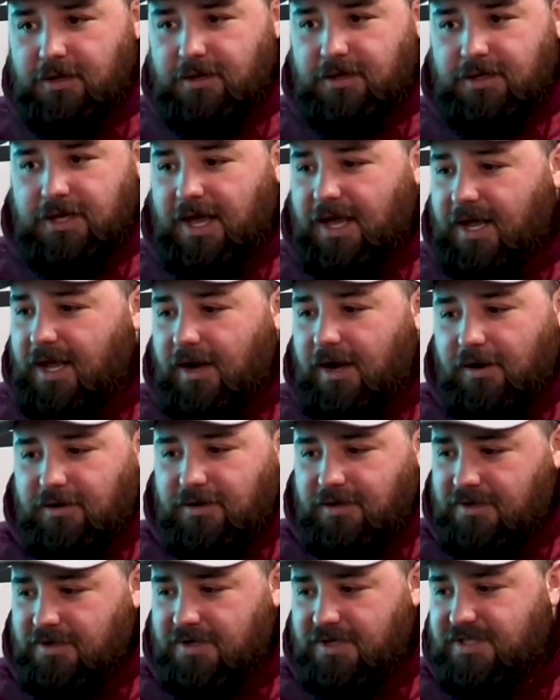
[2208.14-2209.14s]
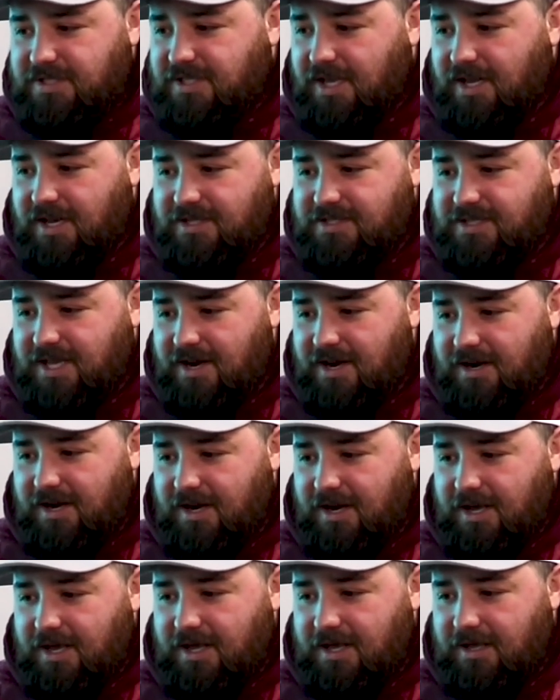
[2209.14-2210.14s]
hang out Saturday
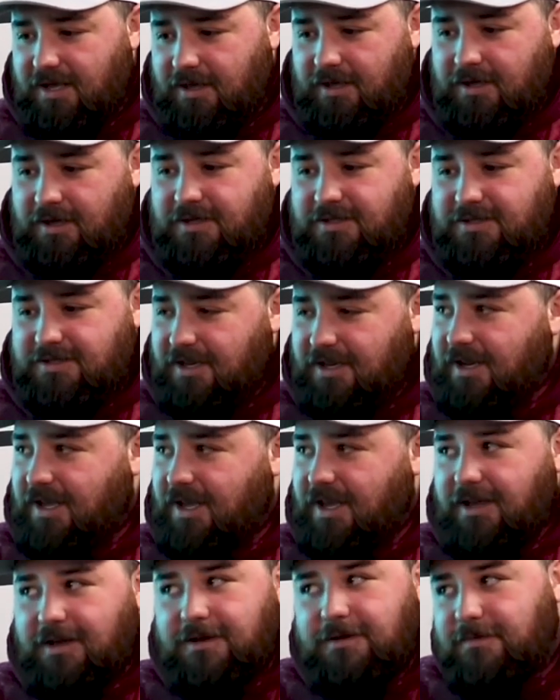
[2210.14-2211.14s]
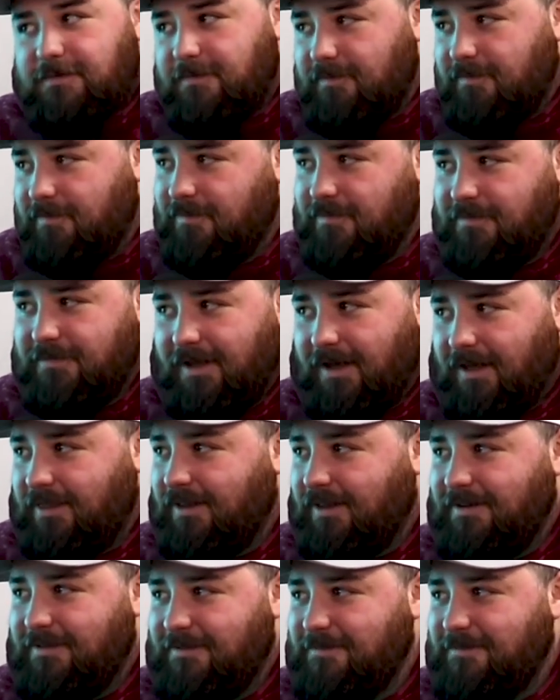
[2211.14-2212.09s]
night. Sunday, nothing.